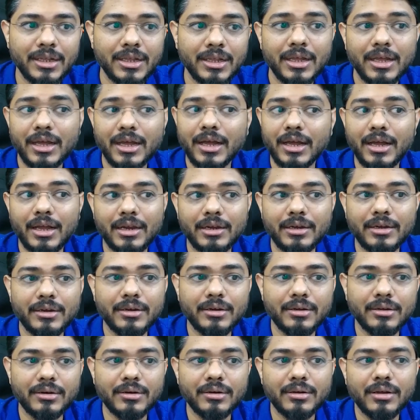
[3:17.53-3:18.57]
And
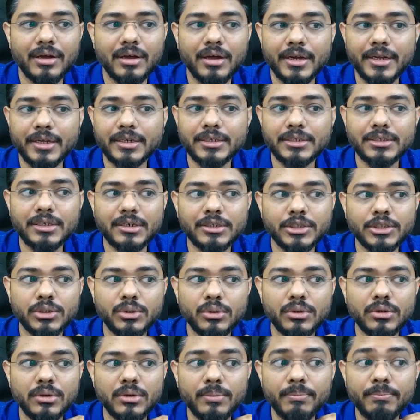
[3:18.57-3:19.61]
Hari Krishna showed
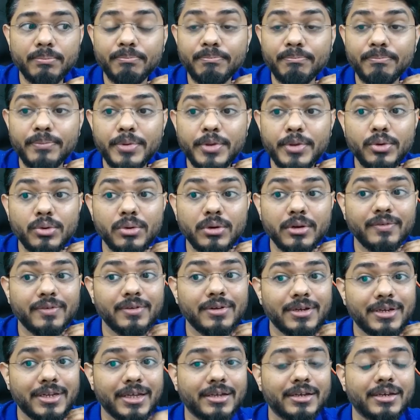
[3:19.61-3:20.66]
beautiful
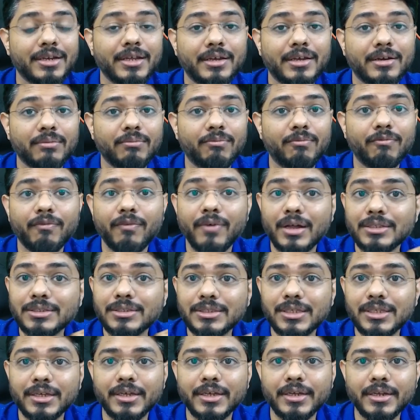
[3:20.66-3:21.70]
technique once
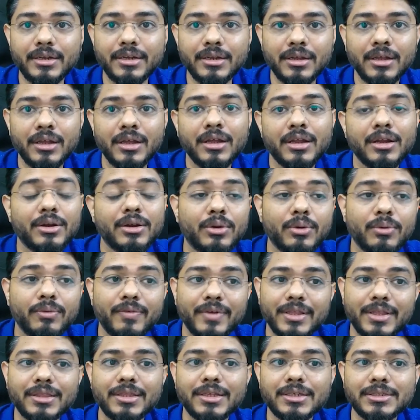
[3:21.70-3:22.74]
again to win
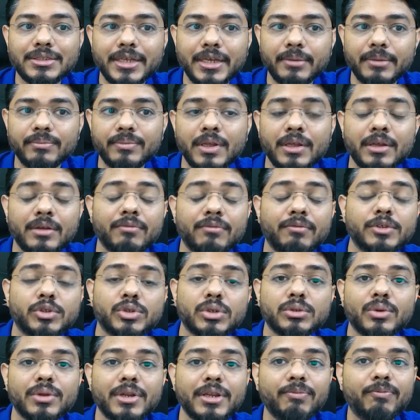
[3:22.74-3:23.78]
this game, which was
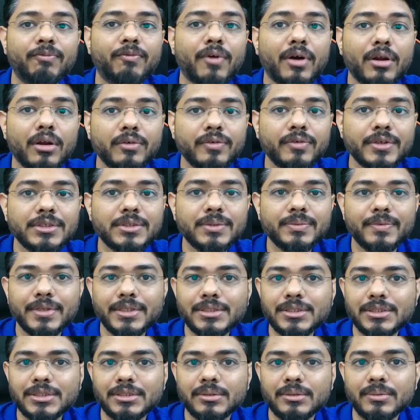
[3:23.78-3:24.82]
only one of his
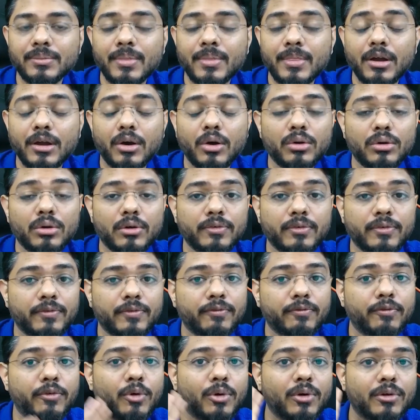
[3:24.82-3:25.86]
wins out of
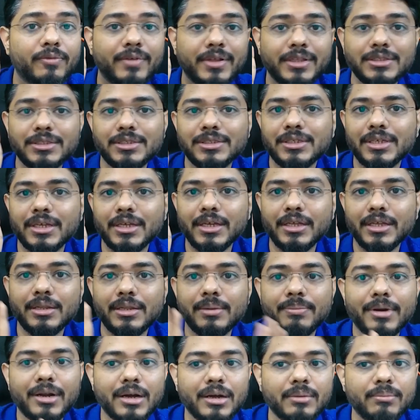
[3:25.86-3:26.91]
4 wins in the
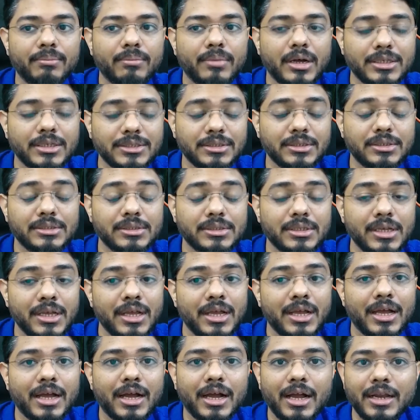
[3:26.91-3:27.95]
Prague Masters,
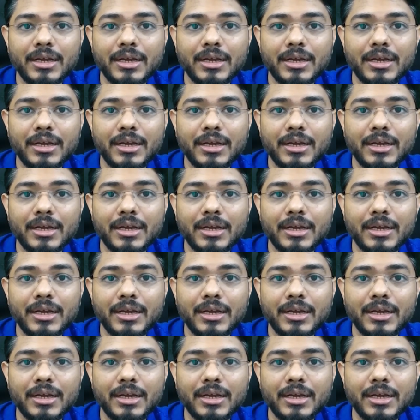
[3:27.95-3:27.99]
and